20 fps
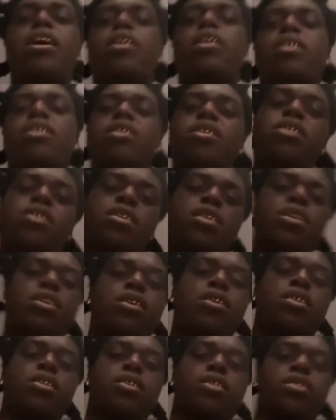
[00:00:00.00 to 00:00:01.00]
now.
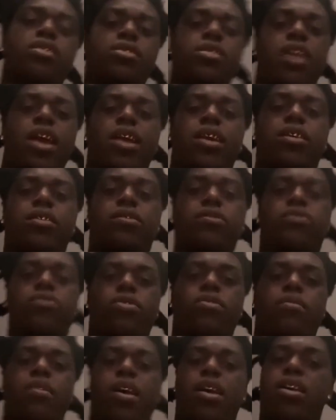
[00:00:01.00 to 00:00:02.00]
Cause I ain't
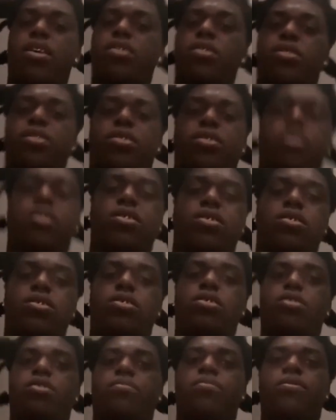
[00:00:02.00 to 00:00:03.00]
going back to the
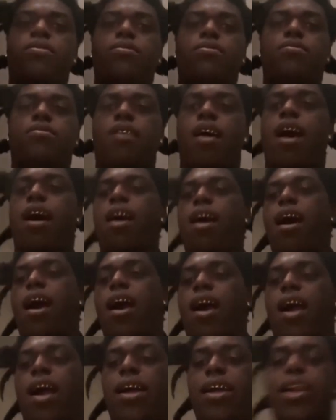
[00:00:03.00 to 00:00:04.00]
hood, bro. I,
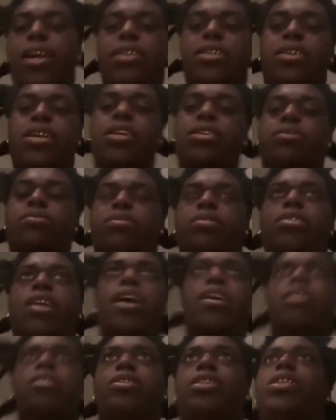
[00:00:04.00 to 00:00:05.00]
I, I guess that's for
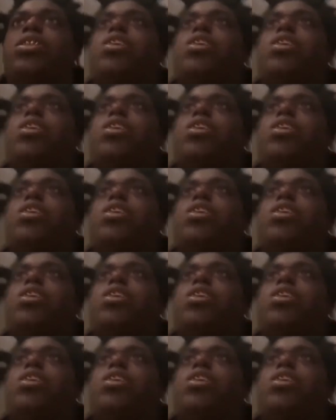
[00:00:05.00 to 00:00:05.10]
like